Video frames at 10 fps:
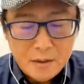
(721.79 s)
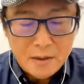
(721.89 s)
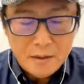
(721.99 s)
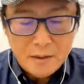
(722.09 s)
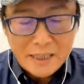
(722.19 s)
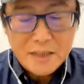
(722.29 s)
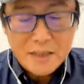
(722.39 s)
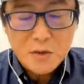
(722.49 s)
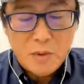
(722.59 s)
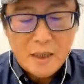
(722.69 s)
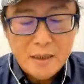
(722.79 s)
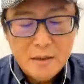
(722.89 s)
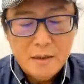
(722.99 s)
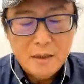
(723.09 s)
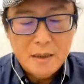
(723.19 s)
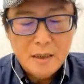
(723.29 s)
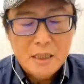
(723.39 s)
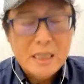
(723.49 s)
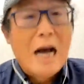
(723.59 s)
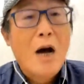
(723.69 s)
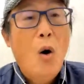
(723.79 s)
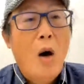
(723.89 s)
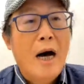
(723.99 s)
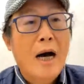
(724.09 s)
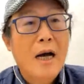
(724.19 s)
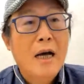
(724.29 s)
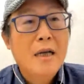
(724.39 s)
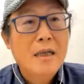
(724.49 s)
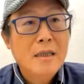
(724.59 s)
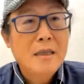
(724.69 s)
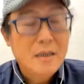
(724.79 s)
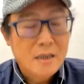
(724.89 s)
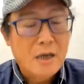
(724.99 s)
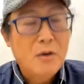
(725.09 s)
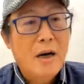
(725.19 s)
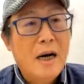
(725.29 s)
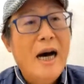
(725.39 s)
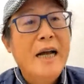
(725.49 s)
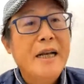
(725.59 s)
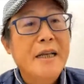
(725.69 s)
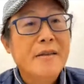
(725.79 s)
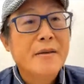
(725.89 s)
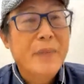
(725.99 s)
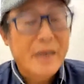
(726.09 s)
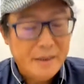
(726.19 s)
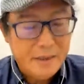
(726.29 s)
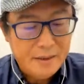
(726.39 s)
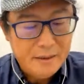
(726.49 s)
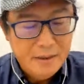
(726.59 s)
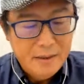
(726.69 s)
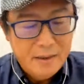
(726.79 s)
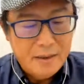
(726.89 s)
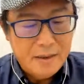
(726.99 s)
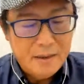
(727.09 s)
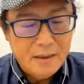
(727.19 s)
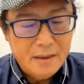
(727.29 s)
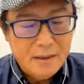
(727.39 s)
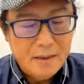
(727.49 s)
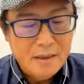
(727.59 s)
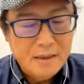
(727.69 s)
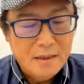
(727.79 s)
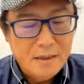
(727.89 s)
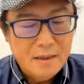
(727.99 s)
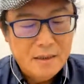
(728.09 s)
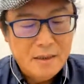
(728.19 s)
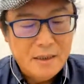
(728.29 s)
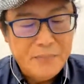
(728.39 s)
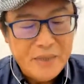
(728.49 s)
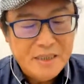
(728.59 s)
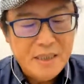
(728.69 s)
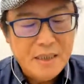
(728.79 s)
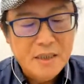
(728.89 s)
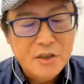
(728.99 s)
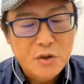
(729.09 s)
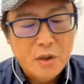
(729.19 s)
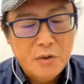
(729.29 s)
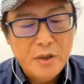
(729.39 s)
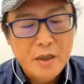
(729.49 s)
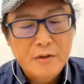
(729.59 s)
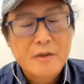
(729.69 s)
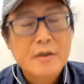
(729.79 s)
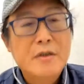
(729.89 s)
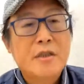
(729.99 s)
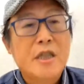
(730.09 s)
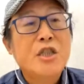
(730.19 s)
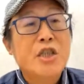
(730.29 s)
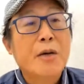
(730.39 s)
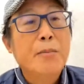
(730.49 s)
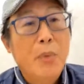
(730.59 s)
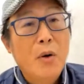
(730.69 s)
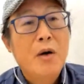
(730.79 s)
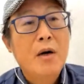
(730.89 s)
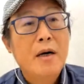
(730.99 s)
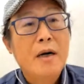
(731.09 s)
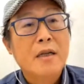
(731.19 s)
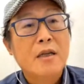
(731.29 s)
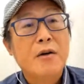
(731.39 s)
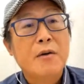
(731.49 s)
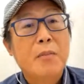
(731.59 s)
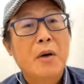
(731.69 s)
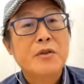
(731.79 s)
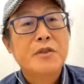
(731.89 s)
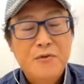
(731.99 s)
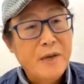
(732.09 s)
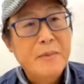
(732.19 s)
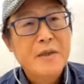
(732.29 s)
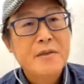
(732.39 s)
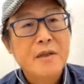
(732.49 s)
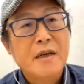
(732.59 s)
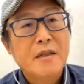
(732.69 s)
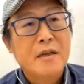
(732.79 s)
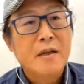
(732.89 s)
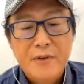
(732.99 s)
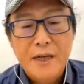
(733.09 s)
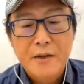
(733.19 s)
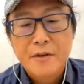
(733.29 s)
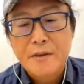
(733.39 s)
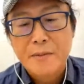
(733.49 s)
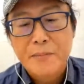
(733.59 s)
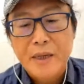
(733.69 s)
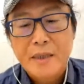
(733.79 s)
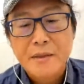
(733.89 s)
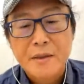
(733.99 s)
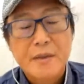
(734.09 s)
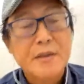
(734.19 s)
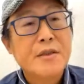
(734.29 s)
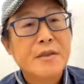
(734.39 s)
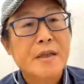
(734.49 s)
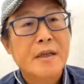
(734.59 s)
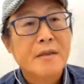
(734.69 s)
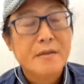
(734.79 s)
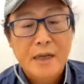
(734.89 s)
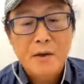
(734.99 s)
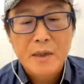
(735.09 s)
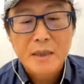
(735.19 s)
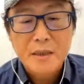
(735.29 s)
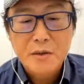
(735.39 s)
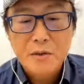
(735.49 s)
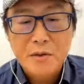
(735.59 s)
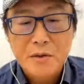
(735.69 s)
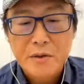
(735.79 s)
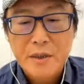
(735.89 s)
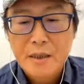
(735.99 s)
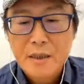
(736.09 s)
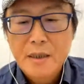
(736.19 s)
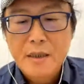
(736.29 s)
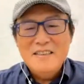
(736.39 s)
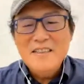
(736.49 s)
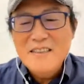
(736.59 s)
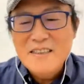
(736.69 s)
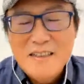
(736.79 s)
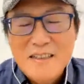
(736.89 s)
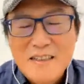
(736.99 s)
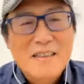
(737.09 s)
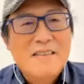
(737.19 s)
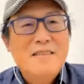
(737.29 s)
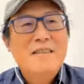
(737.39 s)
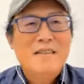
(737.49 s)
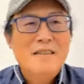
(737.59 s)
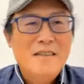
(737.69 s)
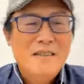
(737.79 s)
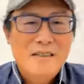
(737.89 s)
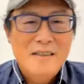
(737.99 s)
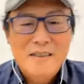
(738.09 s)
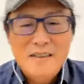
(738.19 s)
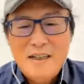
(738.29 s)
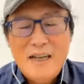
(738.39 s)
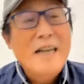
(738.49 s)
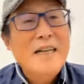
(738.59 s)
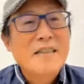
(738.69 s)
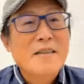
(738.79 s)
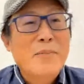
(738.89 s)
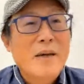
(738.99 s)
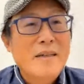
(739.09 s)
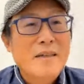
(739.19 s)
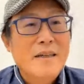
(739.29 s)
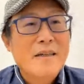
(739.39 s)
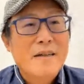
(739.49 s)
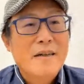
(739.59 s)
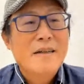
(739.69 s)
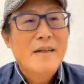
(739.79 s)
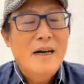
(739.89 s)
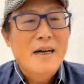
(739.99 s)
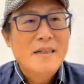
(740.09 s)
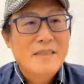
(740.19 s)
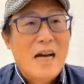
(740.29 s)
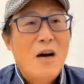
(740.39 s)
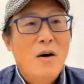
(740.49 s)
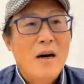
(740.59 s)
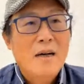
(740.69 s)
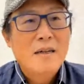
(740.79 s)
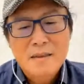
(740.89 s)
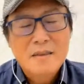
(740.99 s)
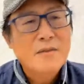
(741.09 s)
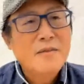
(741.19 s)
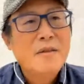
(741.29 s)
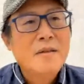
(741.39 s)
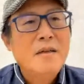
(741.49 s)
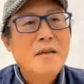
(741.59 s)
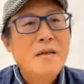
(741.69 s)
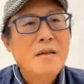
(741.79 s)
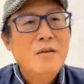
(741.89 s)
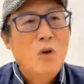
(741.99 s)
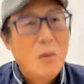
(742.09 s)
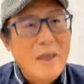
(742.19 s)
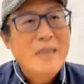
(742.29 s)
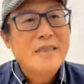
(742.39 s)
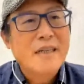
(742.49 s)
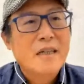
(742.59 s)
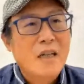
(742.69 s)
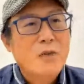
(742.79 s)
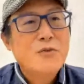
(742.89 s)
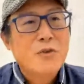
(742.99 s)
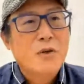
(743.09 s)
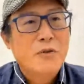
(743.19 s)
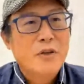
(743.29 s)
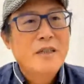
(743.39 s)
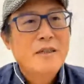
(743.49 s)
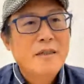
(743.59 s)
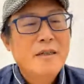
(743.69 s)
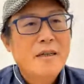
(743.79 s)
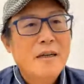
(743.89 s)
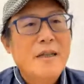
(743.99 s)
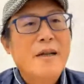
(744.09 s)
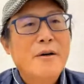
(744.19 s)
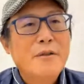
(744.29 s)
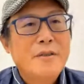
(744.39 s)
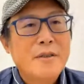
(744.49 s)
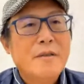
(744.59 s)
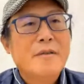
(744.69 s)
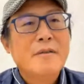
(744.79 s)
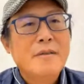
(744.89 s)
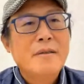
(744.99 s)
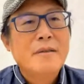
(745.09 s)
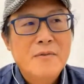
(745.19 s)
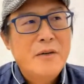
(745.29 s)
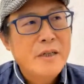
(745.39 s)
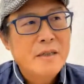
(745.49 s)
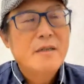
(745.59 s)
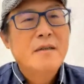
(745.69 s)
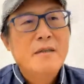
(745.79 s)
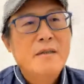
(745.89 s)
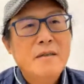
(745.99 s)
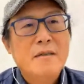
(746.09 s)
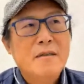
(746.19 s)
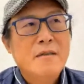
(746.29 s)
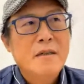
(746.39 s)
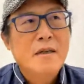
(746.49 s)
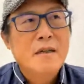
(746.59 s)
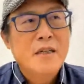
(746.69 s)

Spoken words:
last next one, Changhua, hiding the painting, depicting the story of Chen Cheng-po, the family and the value of the painters in Taiwan history. Okay, I think the hiding the painting is a romantic love story and a very